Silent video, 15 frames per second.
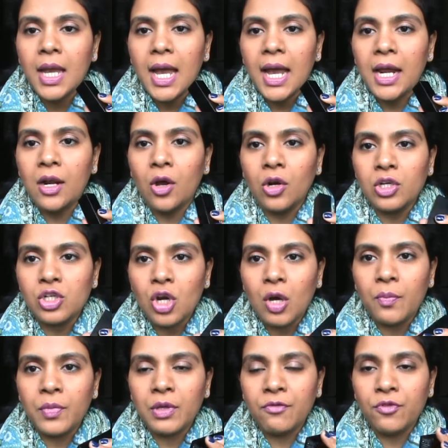and on
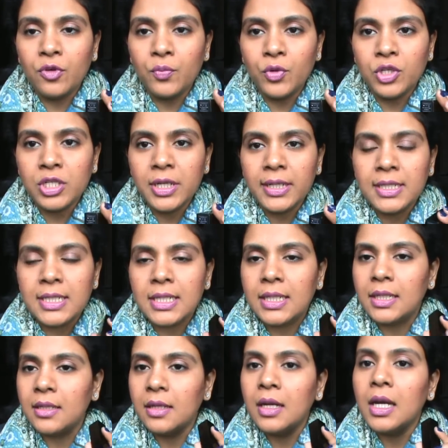top if you put it
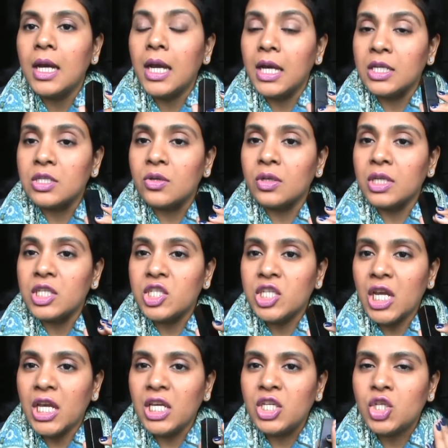it's gonna
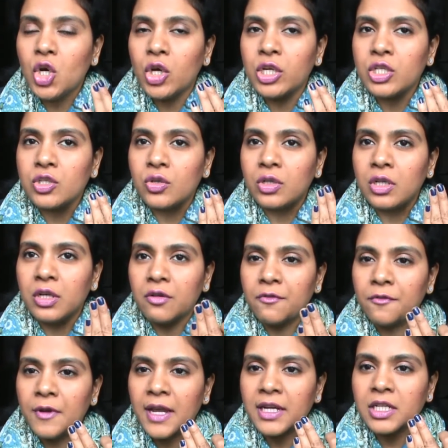change or it's gonna
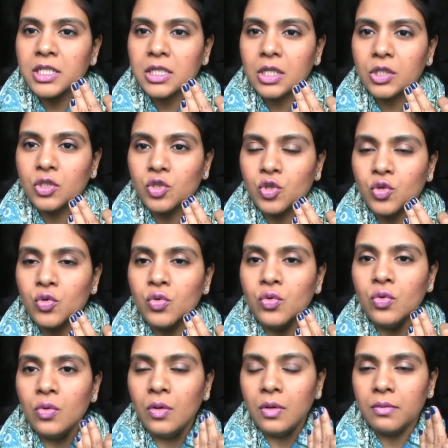reflect
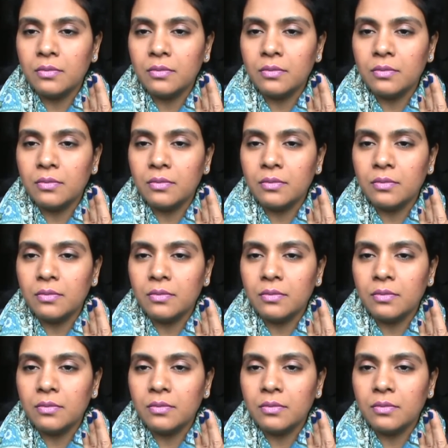through